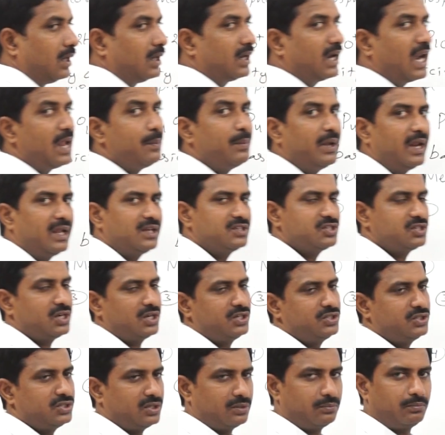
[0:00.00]
trimeric
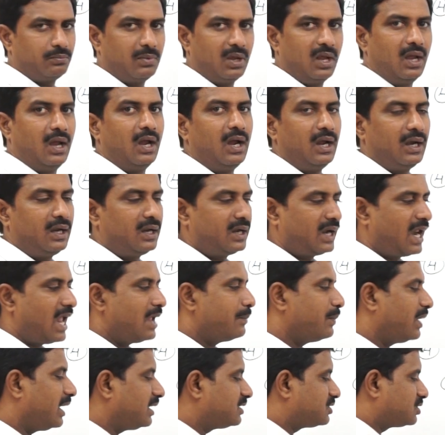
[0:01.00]

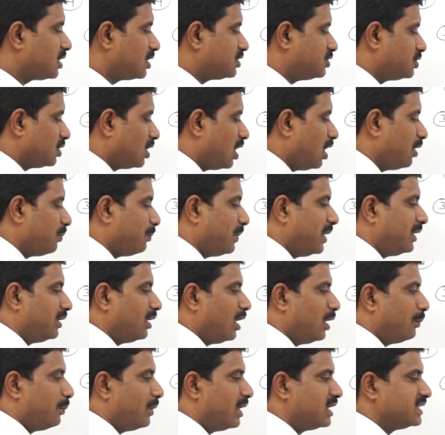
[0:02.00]
structure of
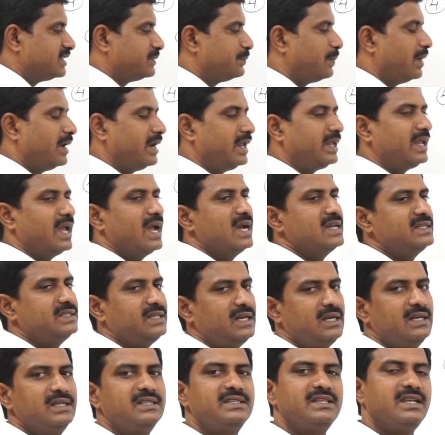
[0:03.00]
metaphosphoric
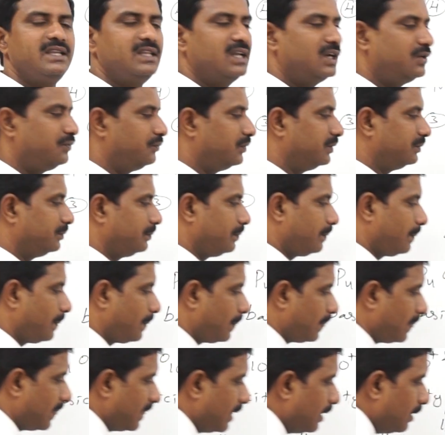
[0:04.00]
acid, see that one,
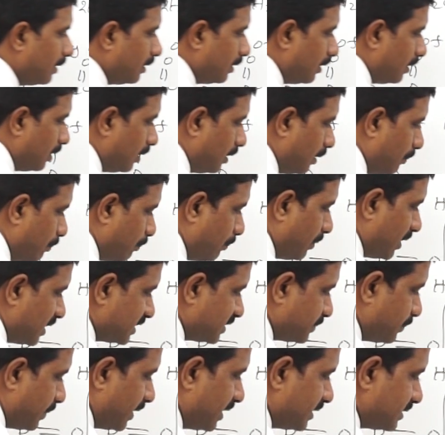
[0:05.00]

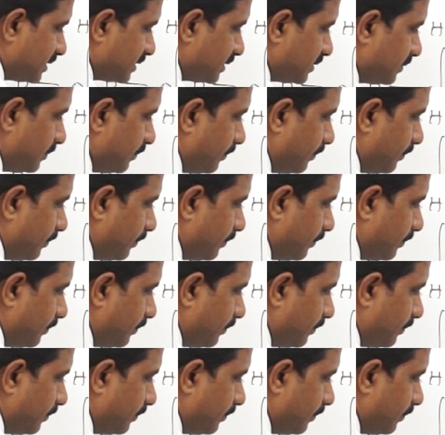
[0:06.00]
phosphorus,